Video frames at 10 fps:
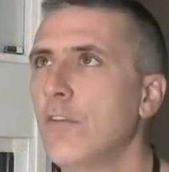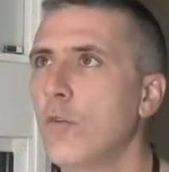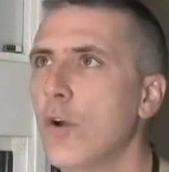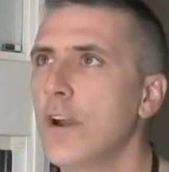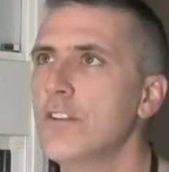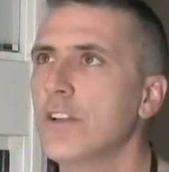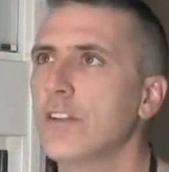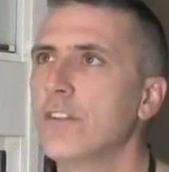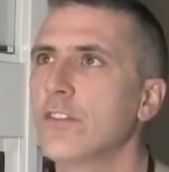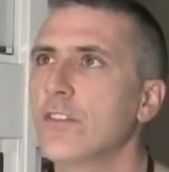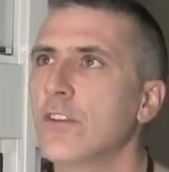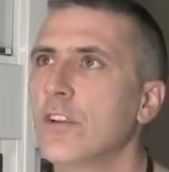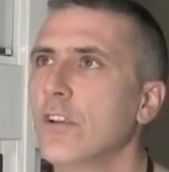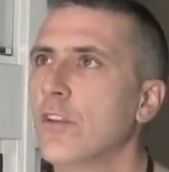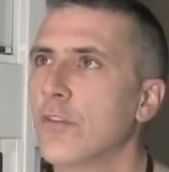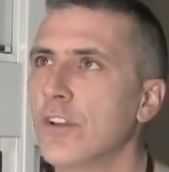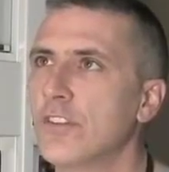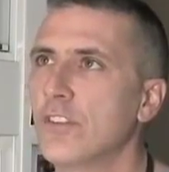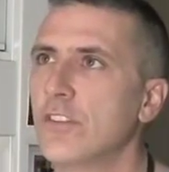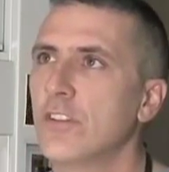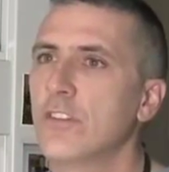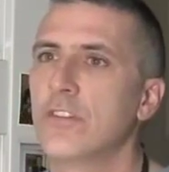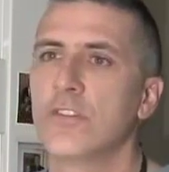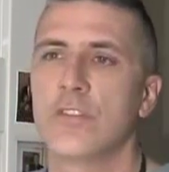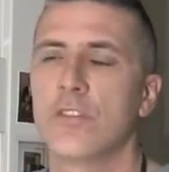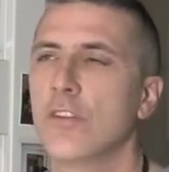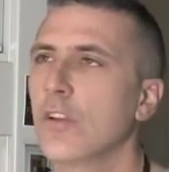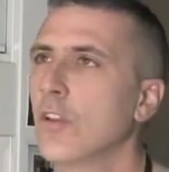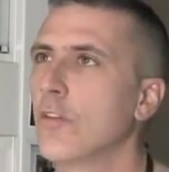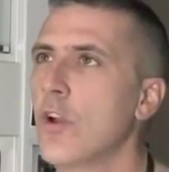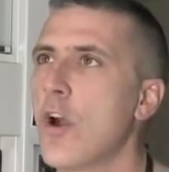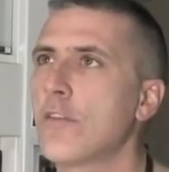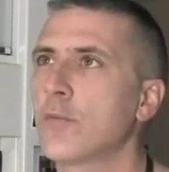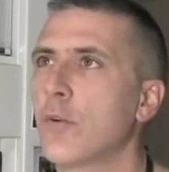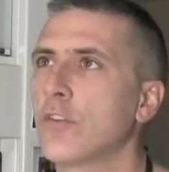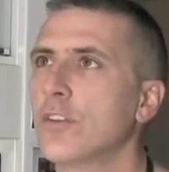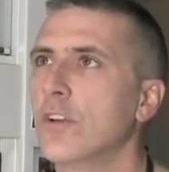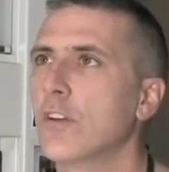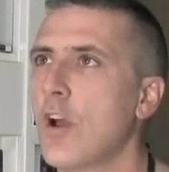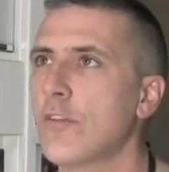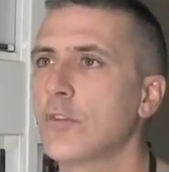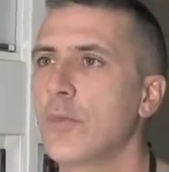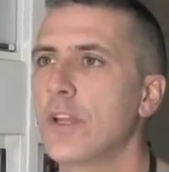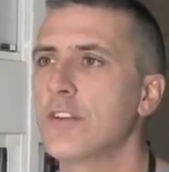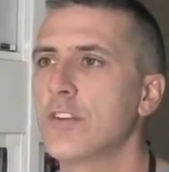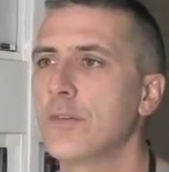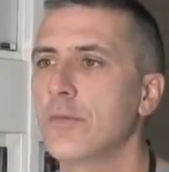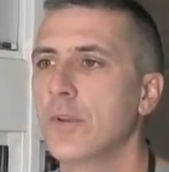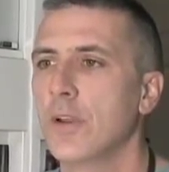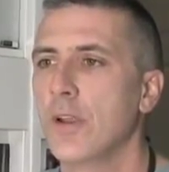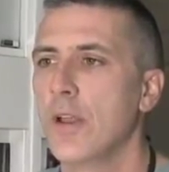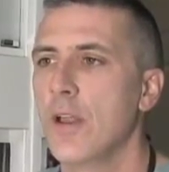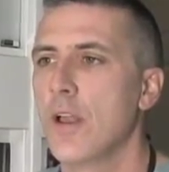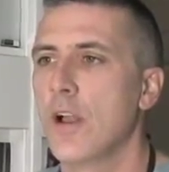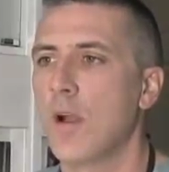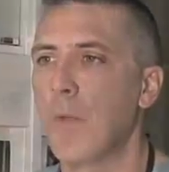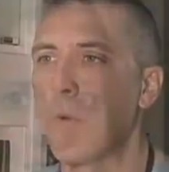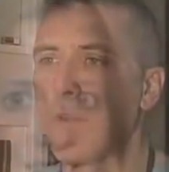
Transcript: 4 hygienists, 3 assistants, 3 office personnel, an office manager. My